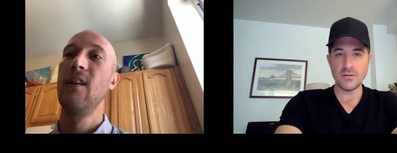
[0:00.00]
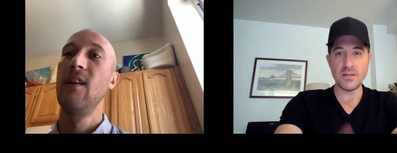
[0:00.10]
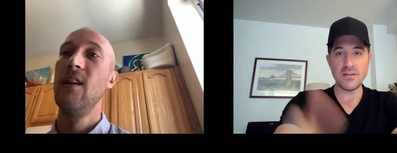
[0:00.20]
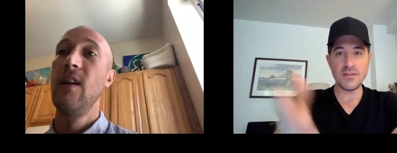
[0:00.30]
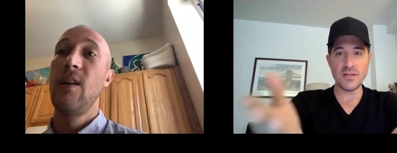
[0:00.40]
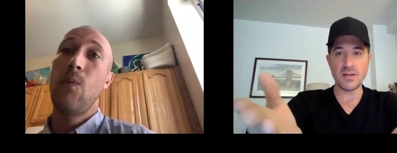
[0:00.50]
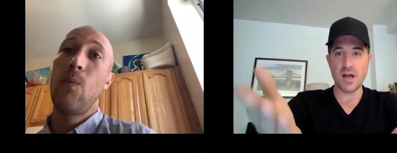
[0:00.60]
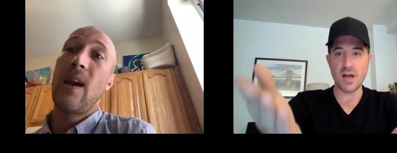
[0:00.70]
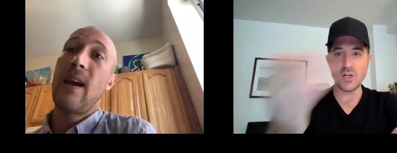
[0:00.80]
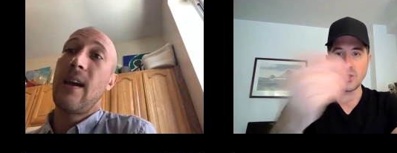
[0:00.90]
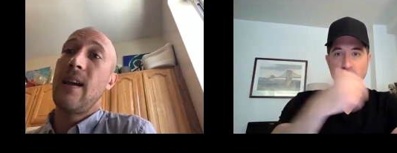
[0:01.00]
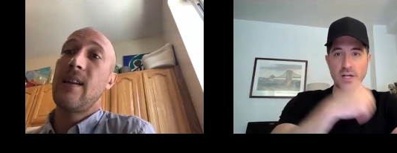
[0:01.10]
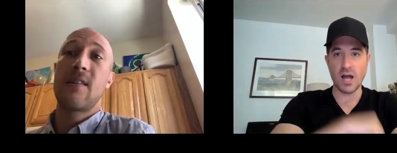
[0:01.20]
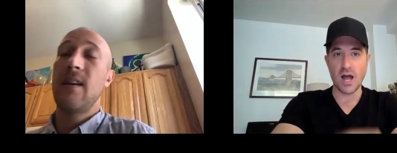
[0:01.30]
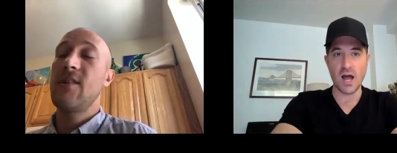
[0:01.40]
Speaker 1: Listen, when it,
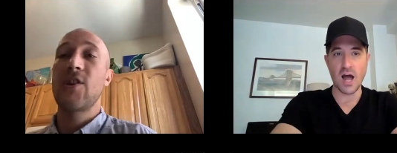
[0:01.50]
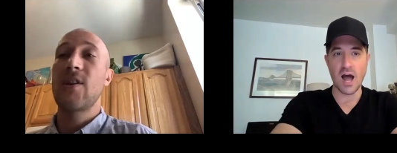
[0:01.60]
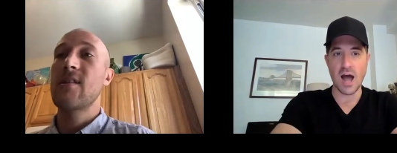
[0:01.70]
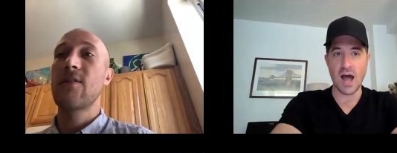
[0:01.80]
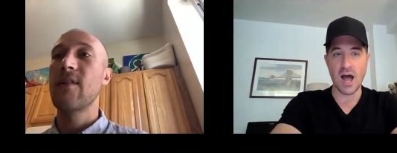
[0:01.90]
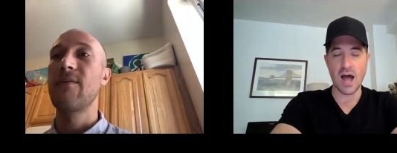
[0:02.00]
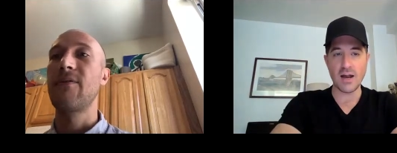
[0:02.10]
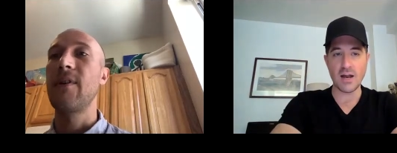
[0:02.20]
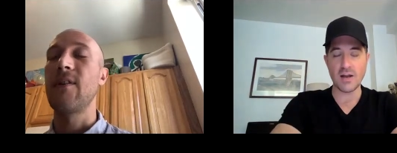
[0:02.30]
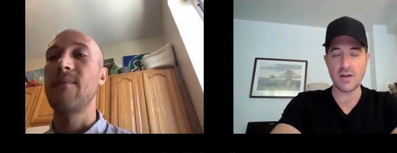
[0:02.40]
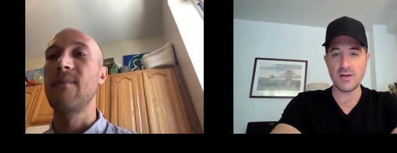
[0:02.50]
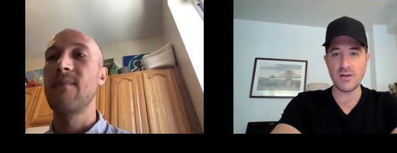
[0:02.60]
it, it just sort of you know.